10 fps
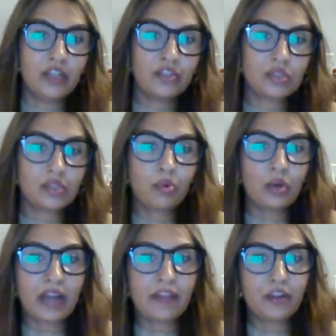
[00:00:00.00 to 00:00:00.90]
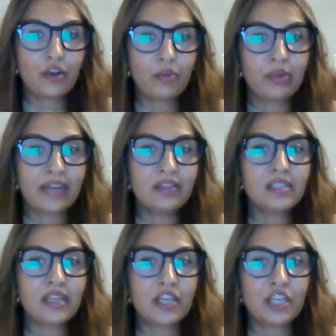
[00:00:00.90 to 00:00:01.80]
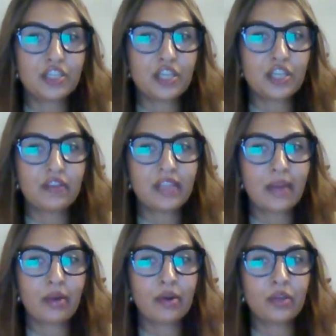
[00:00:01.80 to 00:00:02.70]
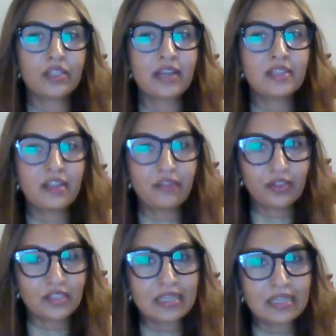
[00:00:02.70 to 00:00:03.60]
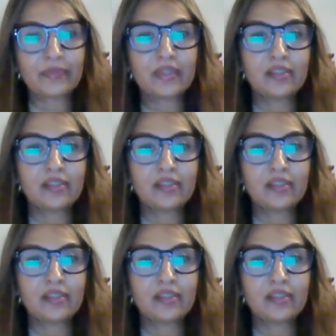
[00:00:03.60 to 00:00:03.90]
So support ethical brands and initiatives that prioritize diversity,